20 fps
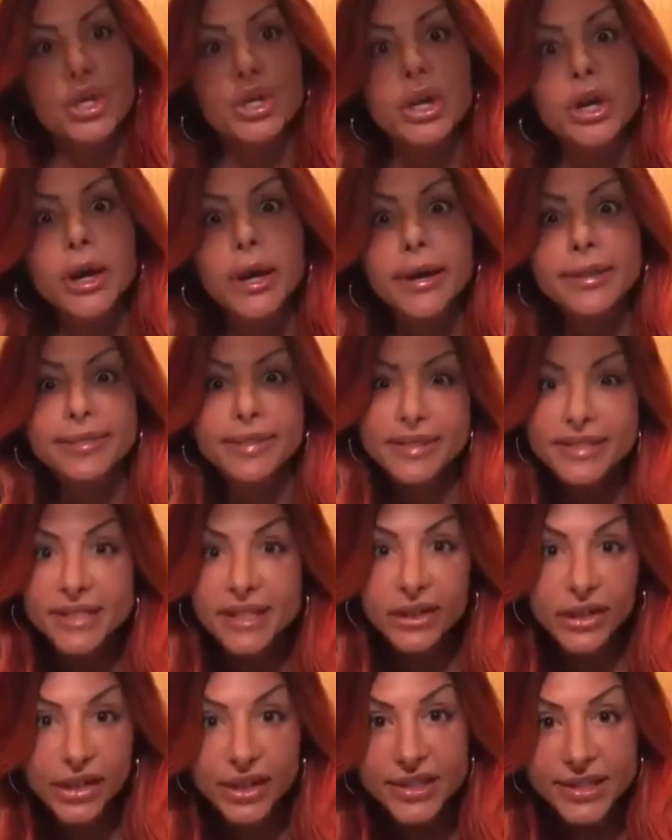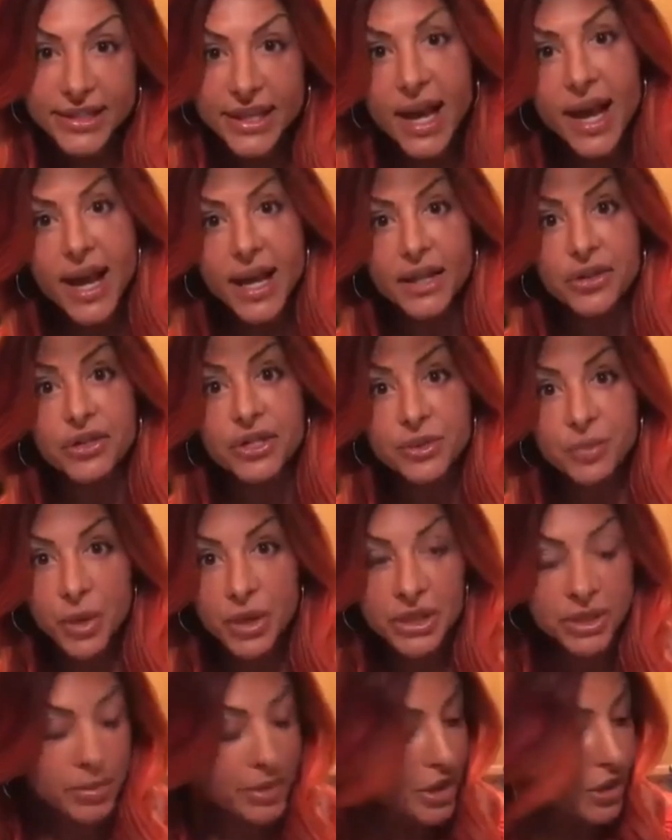Good, that's a good sign. You're
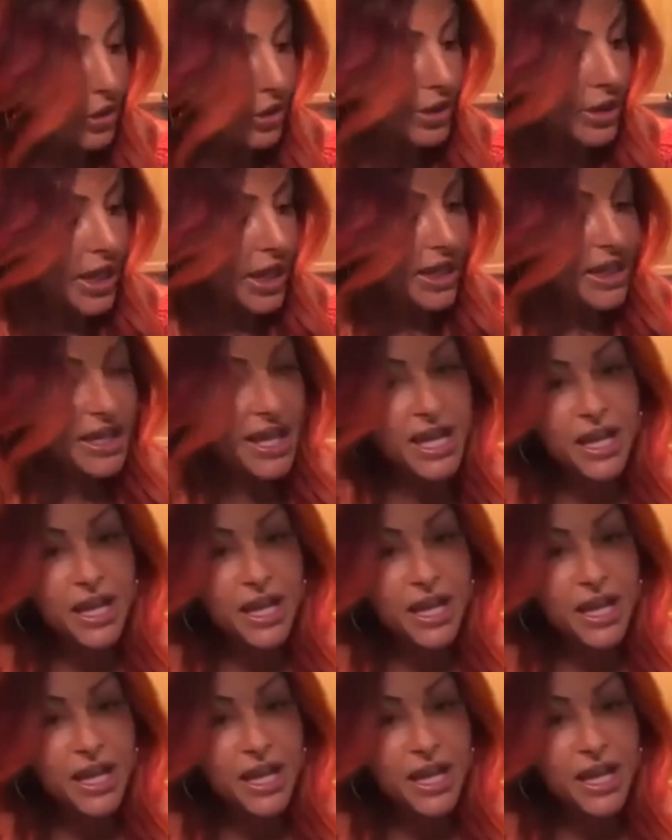supposed to be urinating,